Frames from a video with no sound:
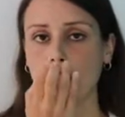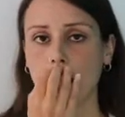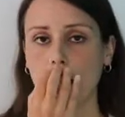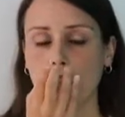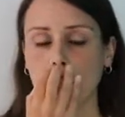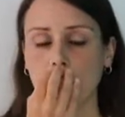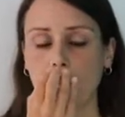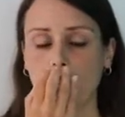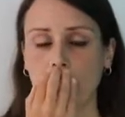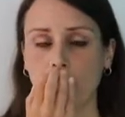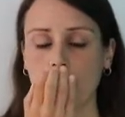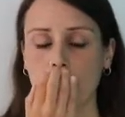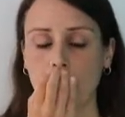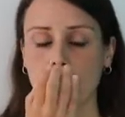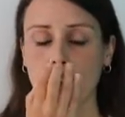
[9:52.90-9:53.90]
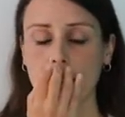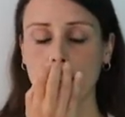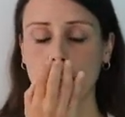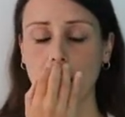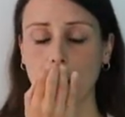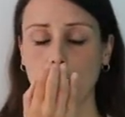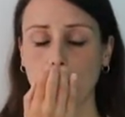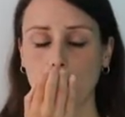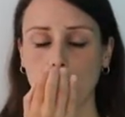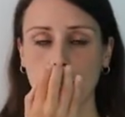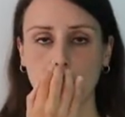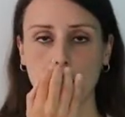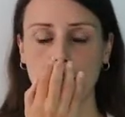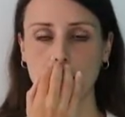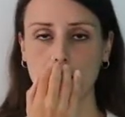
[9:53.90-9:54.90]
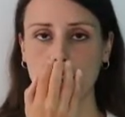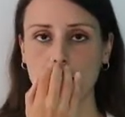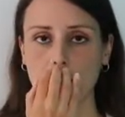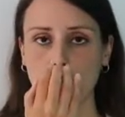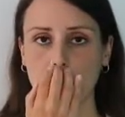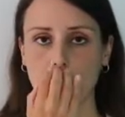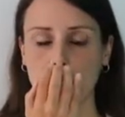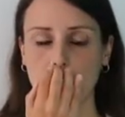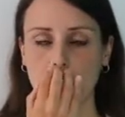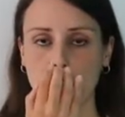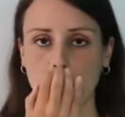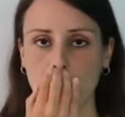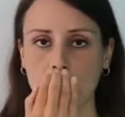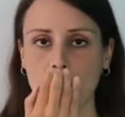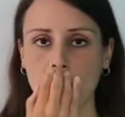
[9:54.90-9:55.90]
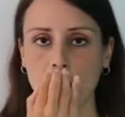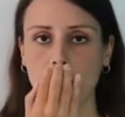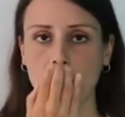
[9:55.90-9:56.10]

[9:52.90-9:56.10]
I recognise that all of these differences